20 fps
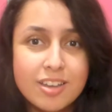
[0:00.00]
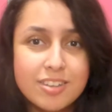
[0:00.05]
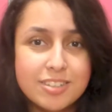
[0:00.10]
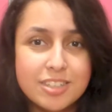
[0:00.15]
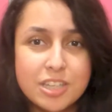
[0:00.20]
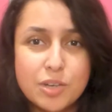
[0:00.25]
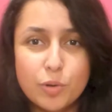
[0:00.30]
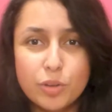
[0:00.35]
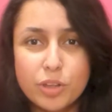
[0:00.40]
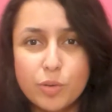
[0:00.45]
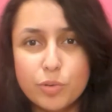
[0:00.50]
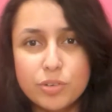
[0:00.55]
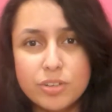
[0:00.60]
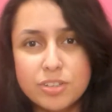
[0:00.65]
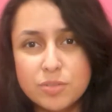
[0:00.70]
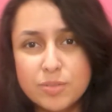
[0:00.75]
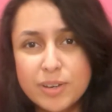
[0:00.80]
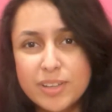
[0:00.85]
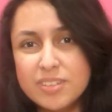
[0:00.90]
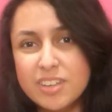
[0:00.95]
see what they want
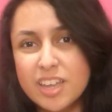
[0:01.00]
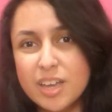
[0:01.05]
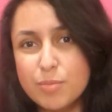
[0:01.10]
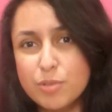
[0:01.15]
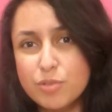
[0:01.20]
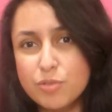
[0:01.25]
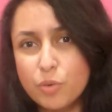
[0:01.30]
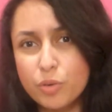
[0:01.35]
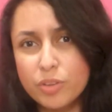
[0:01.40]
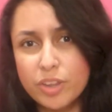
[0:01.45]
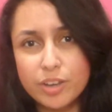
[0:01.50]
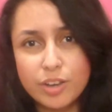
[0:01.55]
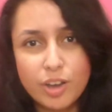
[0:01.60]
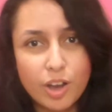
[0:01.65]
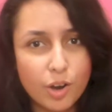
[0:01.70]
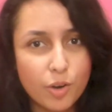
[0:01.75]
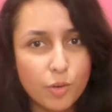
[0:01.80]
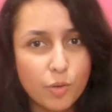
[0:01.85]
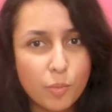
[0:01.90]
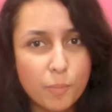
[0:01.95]
to spend there before they
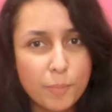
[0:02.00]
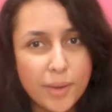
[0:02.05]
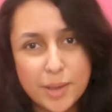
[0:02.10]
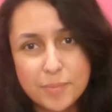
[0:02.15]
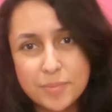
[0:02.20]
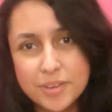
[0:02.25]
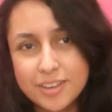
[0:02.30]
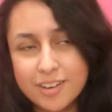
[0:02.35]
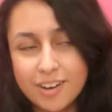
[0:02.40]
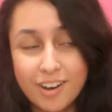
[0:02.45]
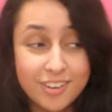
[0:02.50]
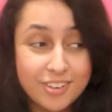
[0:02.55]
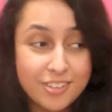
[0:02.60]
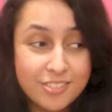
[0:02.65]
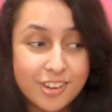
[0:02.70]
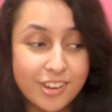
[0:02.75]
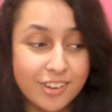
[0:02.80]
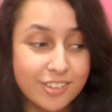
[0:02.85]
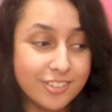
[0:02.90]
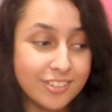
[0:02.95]
go, maybe. I don't
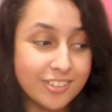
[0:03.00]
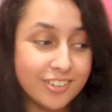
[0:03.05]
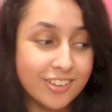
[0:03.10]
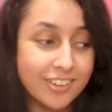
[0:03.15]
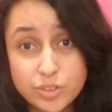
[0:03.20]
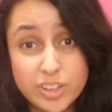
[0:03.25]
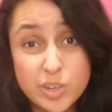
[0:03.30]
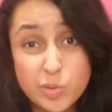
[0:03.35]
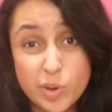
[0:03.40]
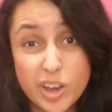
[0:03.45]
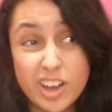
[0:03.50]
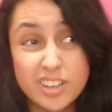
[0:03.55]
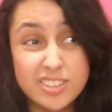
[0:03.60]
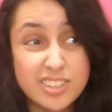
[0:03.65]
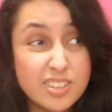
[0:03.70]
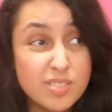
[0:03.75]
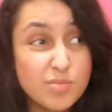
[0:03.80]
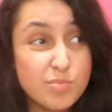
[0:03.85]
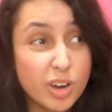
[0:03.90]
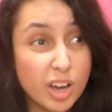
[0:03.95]
know. So anyway, I
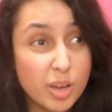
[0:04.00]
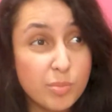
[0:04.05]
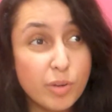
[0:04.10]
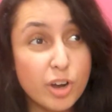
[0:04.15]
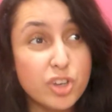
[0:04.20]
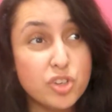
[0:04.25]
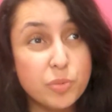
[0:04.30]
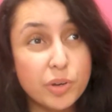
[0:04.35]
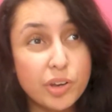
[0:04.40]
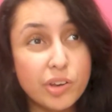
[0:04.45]
didn't buy much